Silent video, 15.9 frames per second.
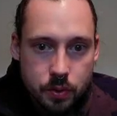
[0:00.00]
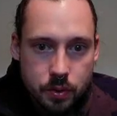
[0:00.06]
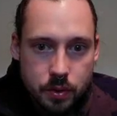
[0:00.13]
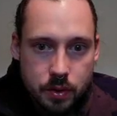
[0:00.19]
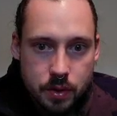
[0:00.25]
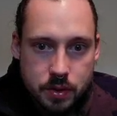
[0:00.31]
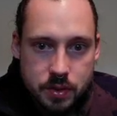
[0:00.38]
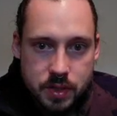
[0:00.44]

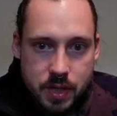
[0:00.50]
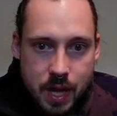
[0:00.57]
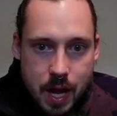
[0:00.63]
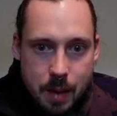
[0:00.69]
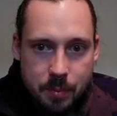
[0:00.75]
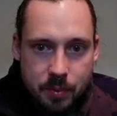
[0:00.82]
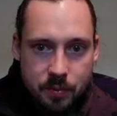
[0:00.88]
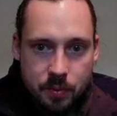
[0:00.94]
the
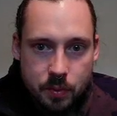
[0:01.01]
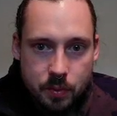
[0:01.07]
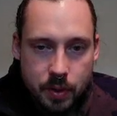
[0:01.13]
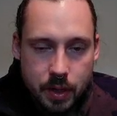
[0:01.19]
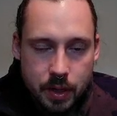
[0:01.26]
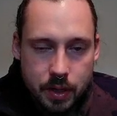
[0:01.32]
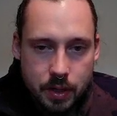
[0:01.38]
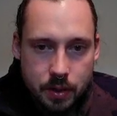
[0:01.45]
top of the
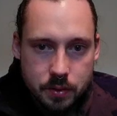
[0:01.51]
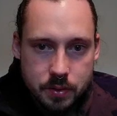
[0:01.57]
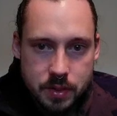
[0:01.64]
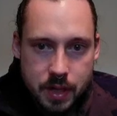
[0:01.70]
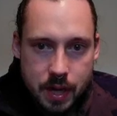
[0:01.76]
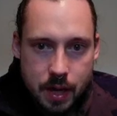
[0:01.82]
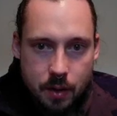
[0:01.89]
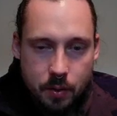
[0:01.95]
radio
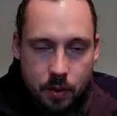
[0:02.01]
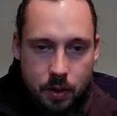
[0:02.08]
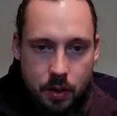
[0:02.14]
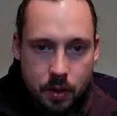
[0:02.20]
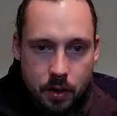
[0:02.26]
tower.